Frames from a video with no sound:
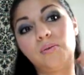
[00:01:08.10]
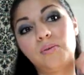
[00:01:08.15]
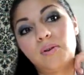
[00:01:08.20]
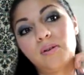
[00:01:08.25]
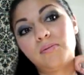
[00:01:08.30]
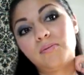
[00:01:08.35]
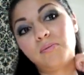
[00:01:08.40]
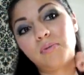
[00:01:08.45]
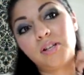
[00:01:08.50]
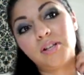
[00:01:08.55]

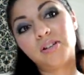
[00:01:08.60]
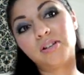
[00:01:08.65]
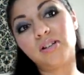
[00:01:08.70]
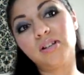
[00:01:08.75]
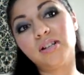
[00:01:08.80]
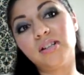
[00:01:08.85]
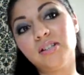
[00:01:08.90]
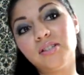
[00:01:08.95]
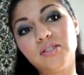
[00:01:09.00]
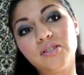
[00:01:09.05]
So what you're
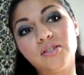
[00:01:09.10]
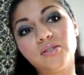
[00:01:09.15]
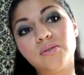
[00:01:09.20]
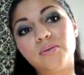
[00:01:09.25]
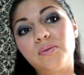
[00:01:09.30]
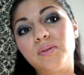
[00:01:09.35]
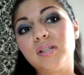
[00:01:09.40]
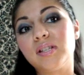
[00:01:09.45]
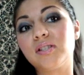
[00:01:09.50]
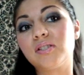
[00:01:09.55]
going to
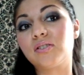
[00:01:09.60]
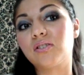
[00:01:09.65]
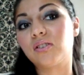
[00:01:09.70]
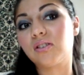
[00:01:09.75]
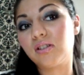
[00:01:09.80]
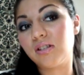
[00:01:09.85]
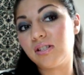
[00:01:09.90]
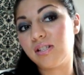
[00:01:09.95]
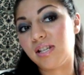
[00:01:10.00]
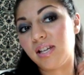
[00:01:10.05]
do is you're
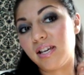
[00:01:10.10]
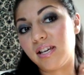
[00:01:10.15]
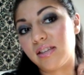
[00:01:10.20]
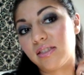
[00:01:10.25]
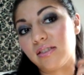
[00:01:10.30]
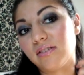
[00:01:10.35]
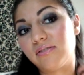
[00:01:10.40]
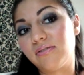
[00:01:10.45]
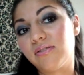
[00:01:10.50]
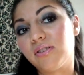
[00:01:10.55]
going to
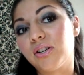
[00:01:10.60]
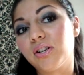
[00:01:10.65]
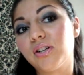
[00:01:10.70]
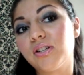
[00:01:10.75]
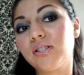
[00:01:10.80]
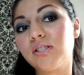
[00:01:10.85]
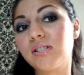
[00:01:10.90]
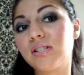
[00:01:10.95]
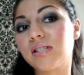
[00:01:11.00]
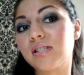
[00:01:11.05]
take the
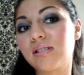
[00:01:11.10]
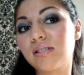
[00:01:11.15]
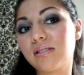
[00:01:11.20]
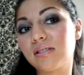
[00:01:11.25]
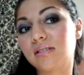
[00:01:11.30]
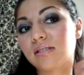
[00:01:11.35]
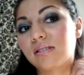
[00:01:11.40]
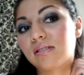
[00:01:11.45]
first,